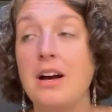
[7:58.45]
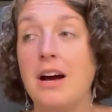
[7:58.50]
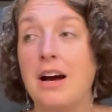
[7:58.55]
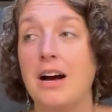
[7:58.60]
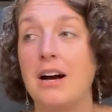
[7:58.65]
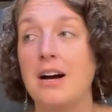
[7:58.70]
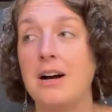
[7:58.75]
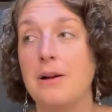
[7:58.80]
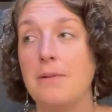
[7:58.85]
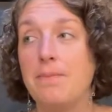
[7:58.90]

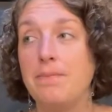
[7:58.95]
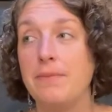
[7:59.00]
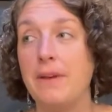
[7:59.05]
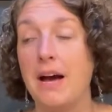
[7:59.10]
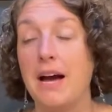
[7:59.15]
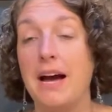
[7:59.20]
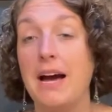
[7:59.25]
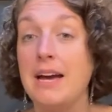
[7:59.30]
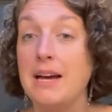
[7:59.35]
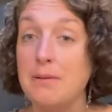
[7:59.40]
I
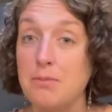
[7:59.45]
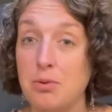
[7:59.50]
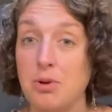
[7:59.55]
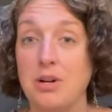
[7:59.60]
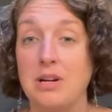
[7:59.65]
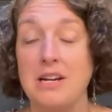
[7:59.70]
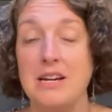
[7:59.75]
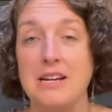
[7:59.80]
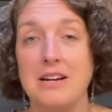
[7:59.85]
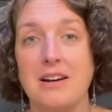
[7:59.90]
am
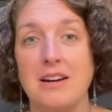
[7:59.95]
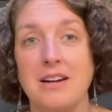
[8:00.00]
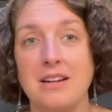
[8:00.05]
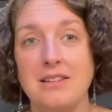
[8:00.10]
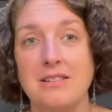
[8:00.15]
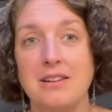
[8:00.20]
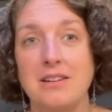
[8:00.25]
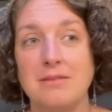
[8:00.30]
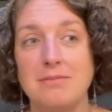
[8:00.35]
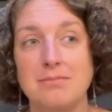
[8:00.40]
working
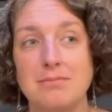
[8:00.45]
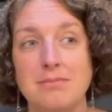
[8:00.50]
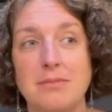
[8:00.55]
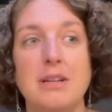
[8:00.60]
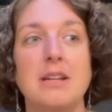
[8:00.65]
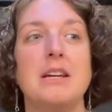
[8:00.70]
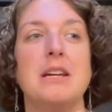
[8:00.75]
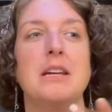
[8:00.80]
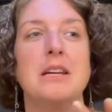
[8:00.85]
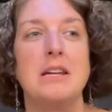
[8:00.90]
on
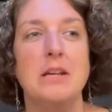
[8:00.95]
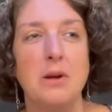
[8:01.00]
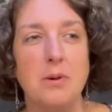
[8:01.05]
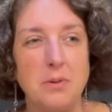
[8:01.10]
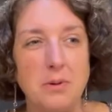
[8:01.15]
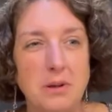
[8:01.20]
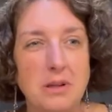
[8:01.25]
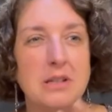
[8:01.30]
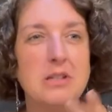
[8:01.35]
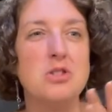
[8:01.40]

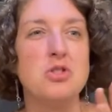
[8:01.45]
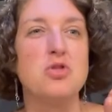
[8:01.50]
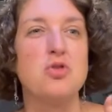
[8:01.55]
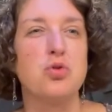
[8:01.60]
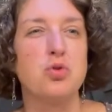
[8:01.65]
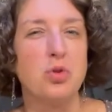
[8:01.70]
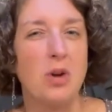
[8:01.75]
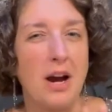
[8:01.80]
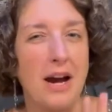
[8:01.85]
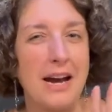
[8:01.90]

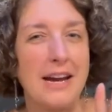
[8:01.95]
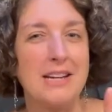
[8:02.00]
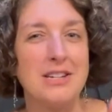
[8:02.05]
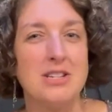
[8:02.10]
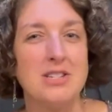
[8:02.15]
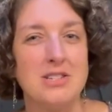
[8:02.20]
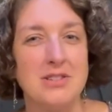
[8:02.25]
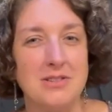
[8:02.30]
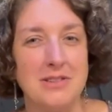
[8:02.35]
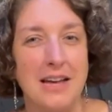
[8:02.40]
trying to
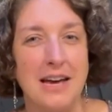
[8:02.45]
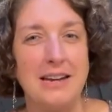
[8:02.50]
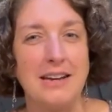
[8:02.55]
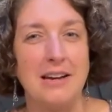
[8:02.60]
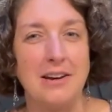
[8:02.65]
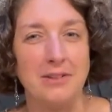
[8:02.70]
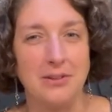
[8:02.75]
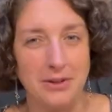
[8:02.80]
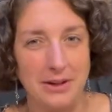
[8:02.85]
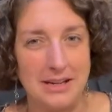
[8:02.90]
do that.
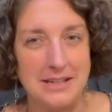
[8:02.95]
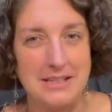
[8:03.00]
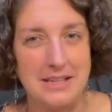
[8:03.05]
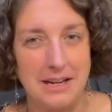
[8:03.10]
Now, granted,